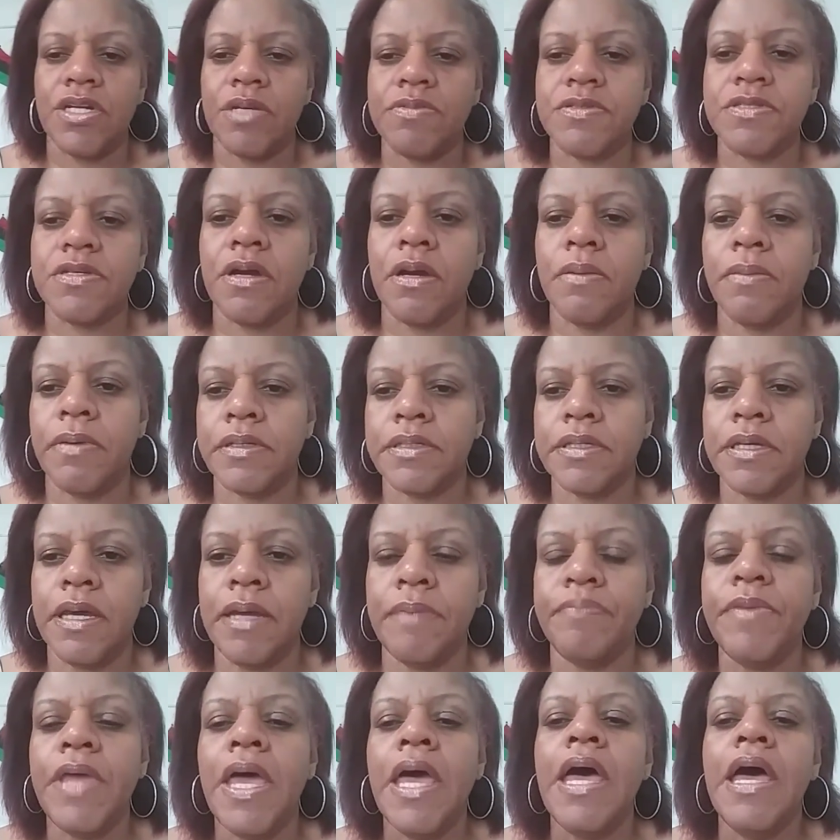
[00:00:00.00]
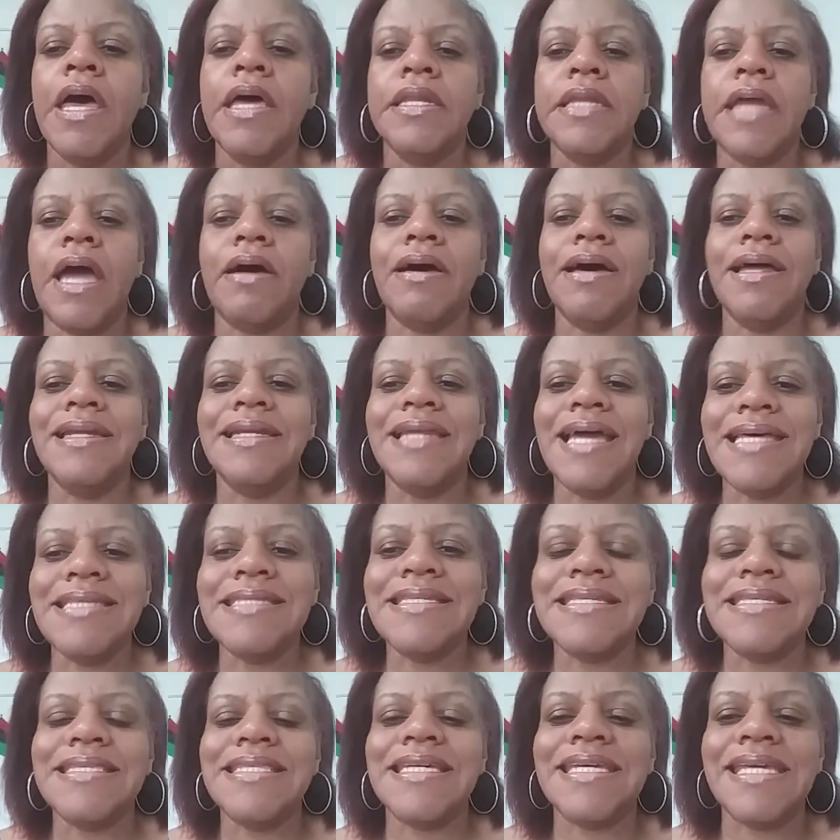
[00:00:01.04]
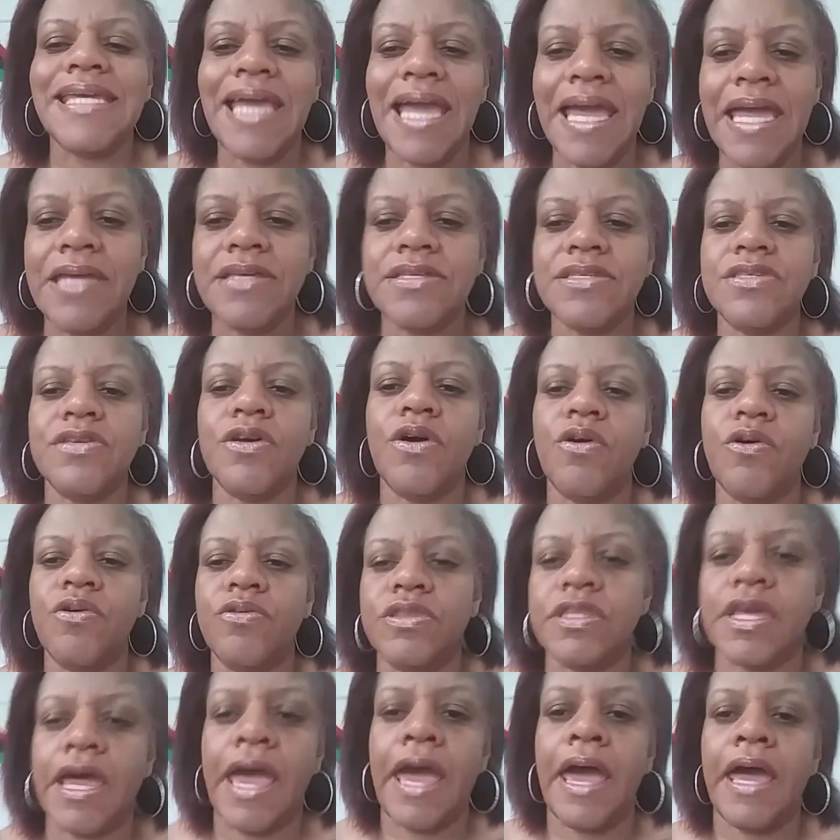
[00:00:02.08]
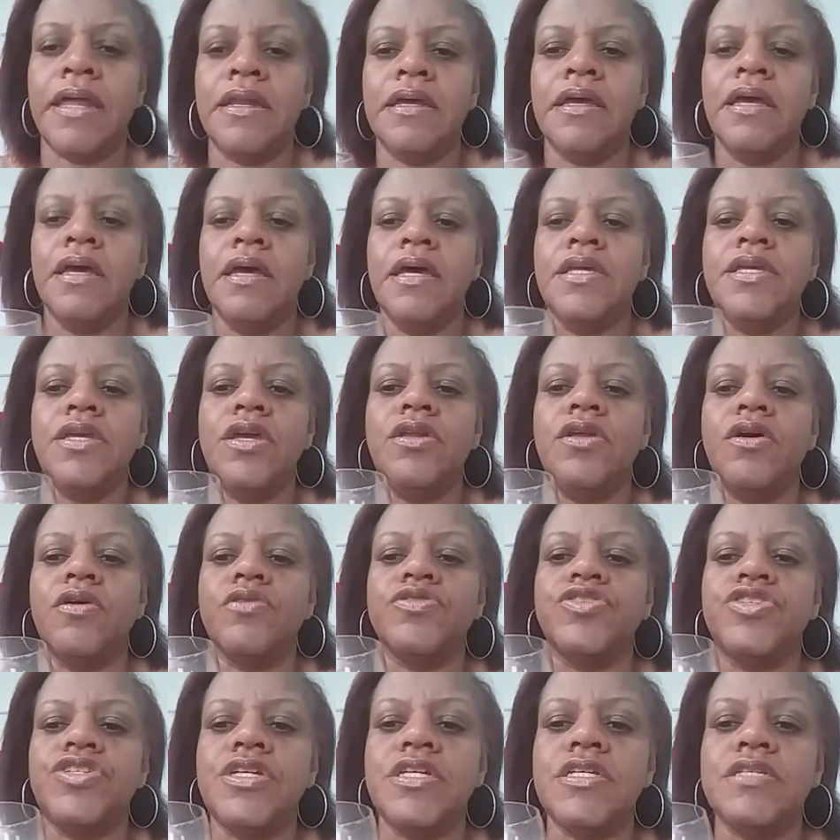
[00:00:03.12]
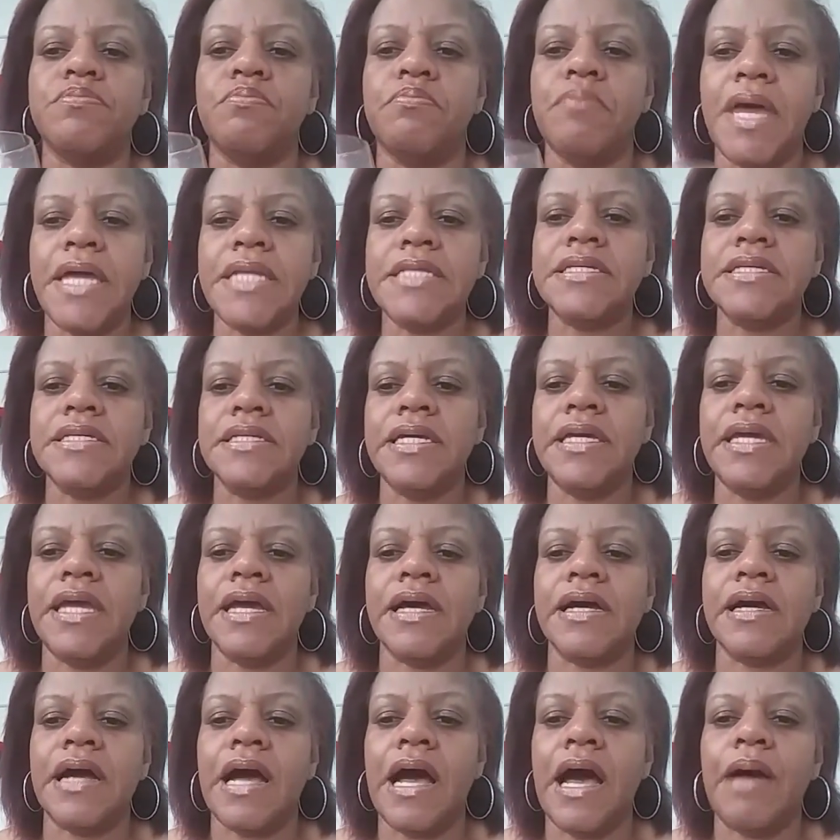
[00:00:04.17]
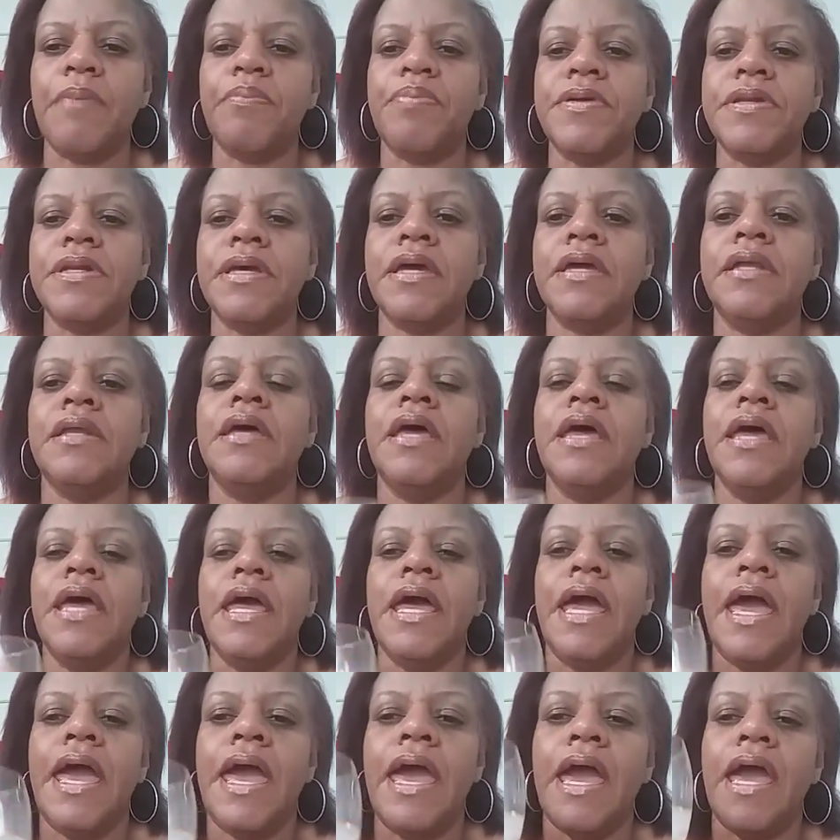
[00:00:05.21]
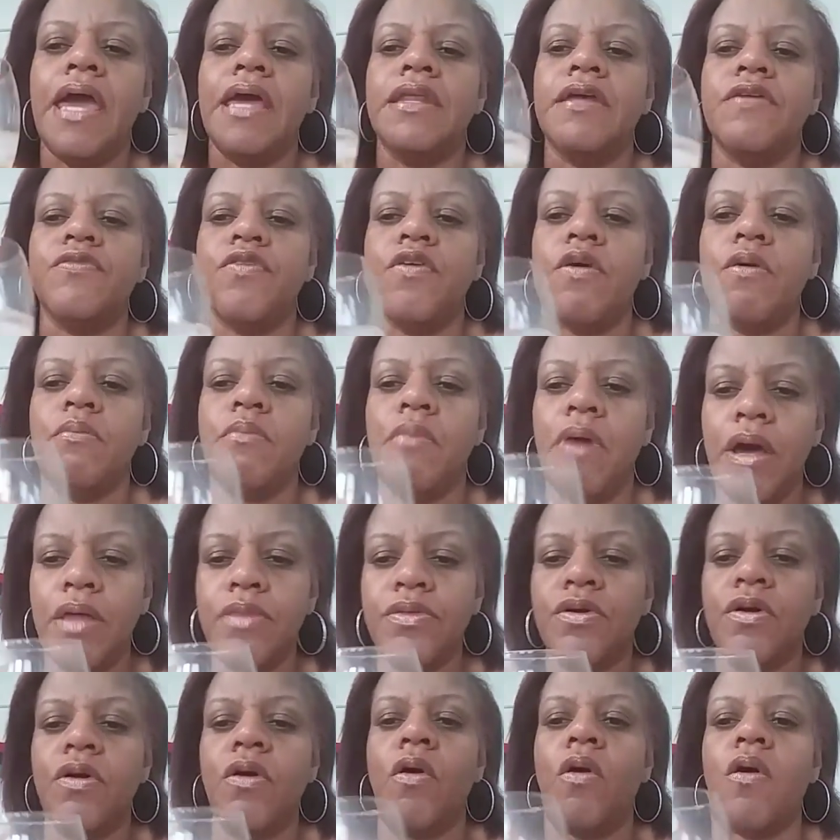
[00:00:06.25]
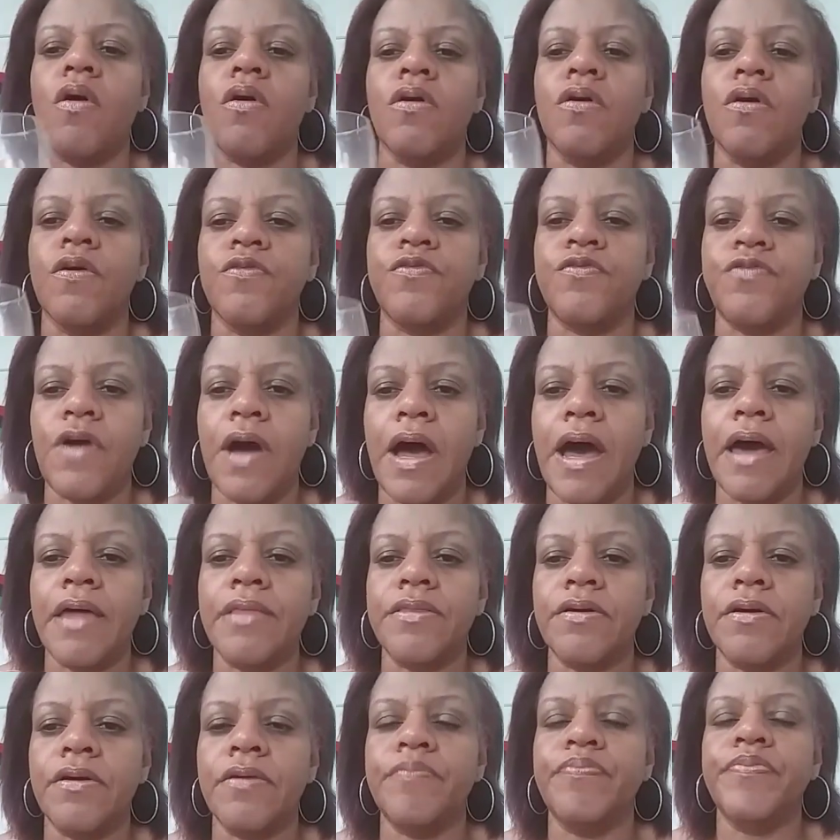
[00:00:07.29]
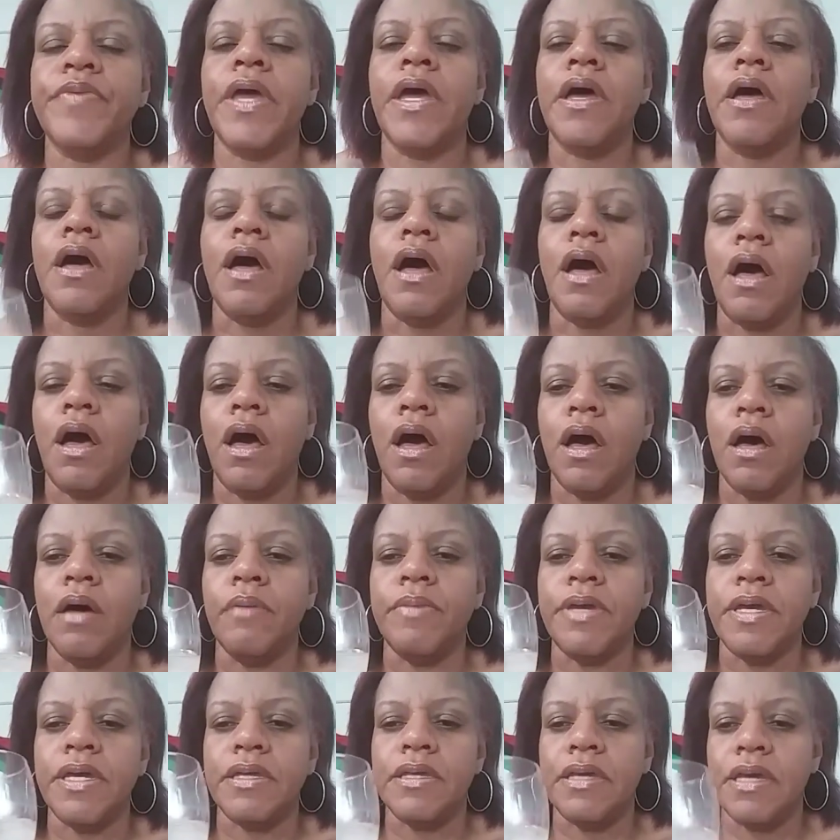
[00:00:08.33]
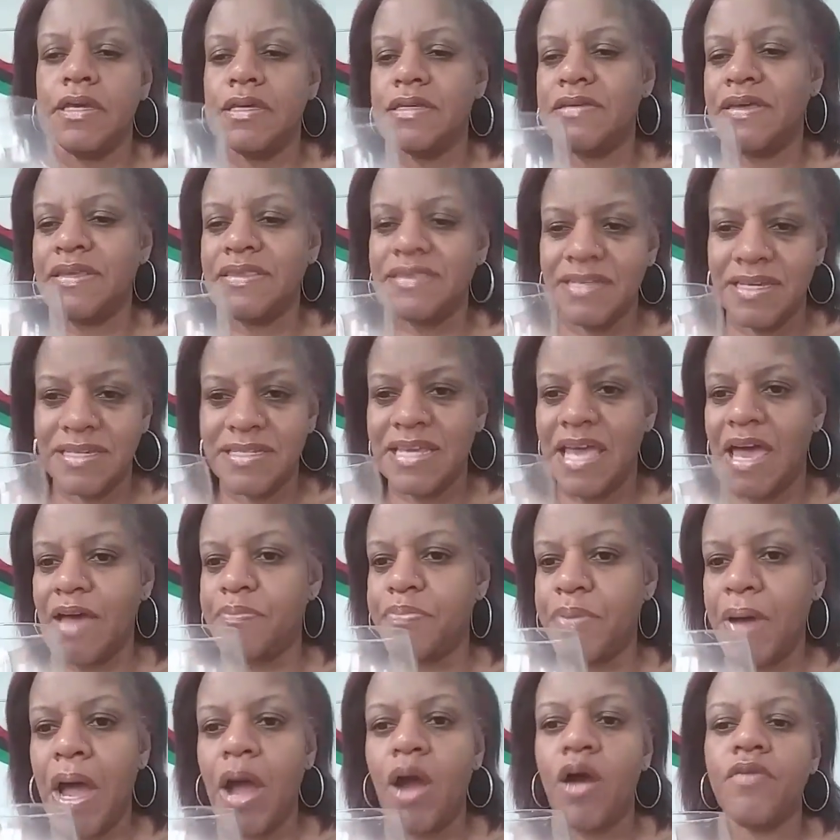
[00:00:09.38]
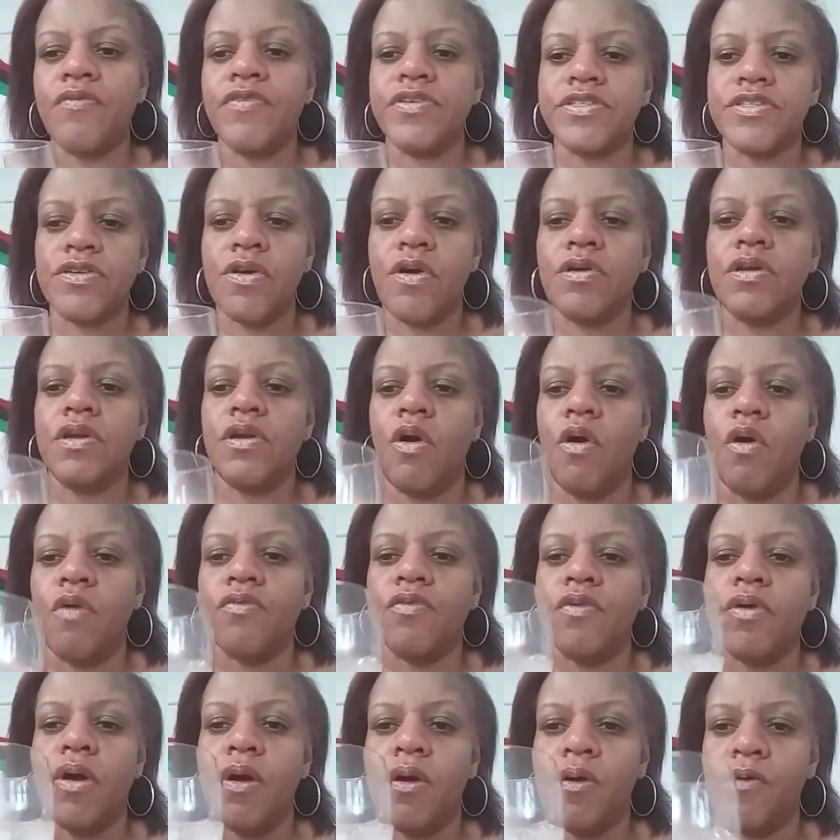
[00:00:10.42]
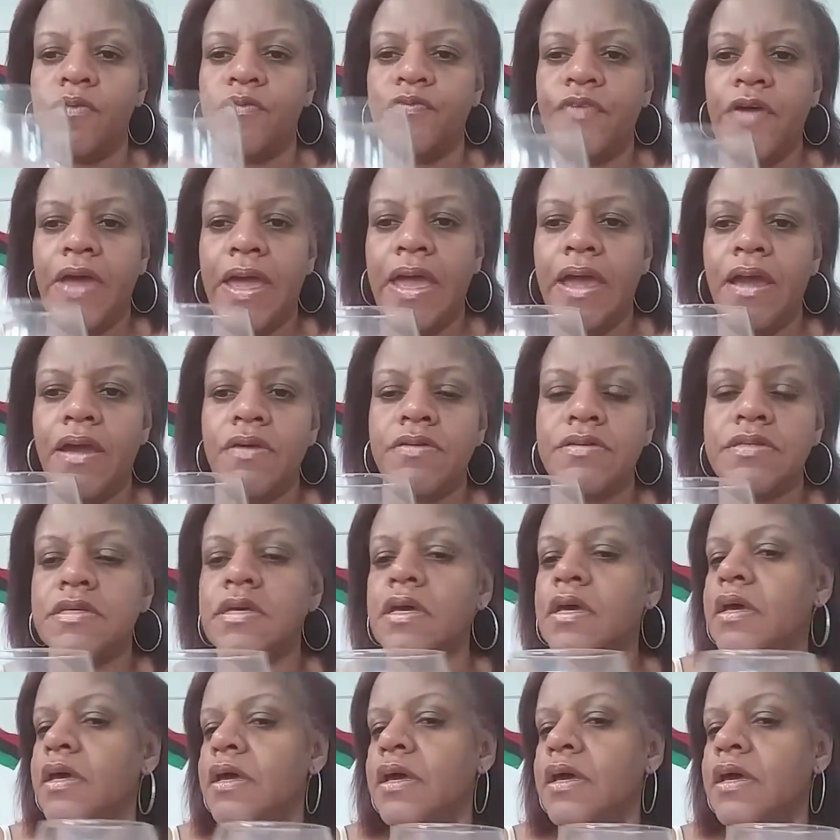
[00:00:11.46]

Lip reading: I'm sorry about that. Now, unless it's the case, though, that, you know, she's mentally incompetent, and if her mother or her father does have power of attorney over her affairs,